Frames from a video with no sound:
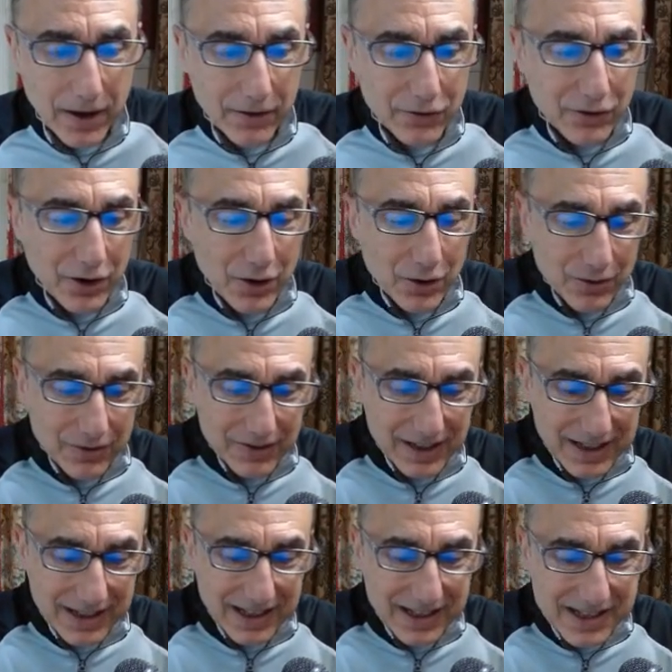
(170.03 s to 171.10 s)
So
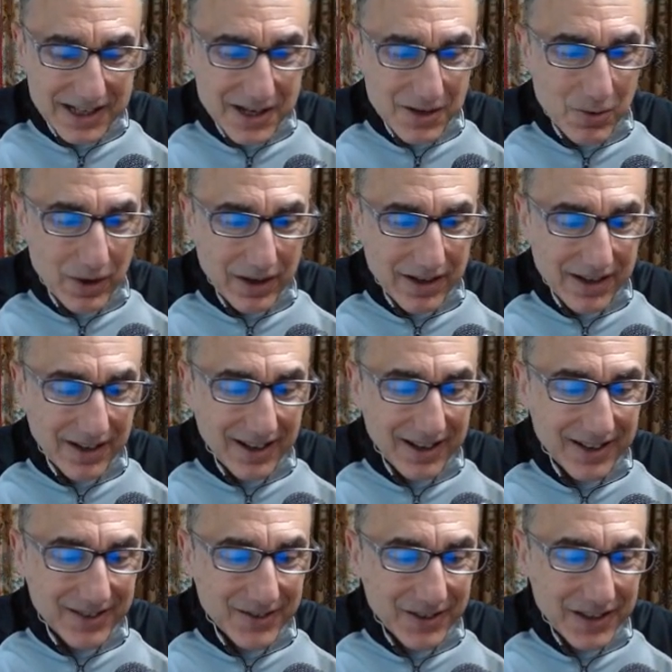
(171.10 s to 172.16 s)
let's see what
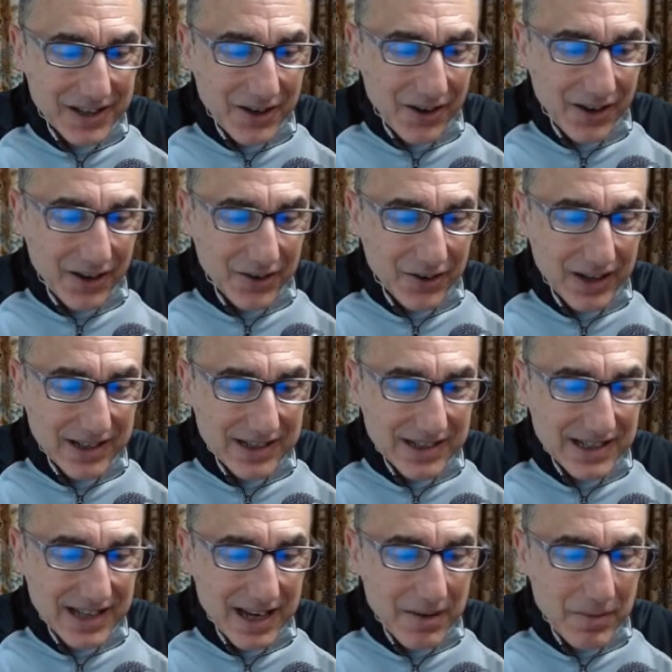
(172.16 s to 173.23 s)
the article has to
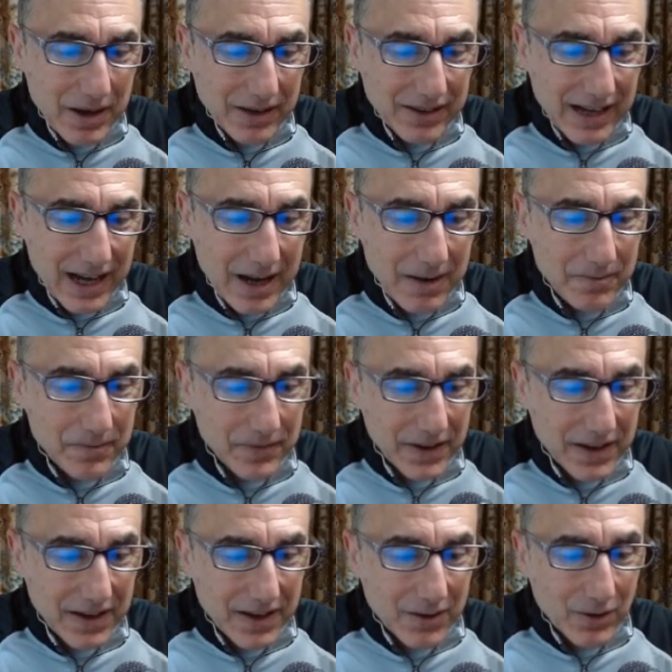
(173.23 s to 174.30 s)
say about that.
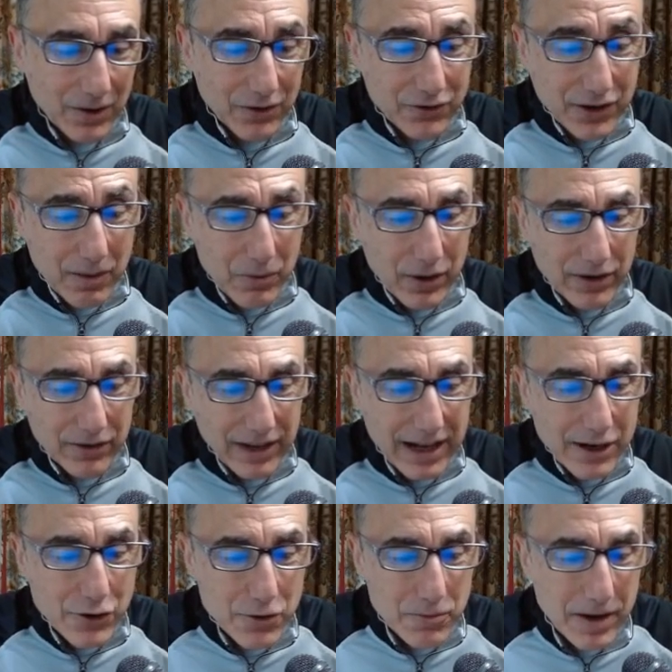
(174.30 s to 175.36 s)
Well, the summary is that
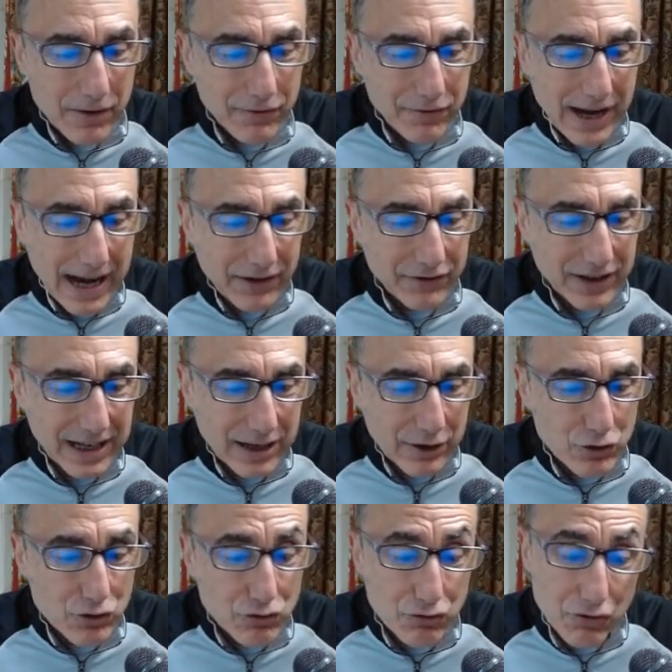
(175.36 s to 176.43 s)
intermittent fasting is
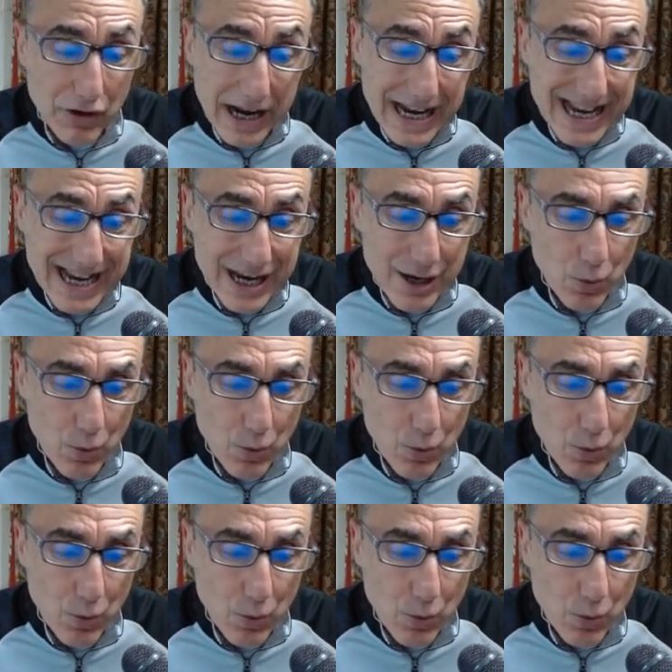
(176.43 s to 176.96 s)
trendy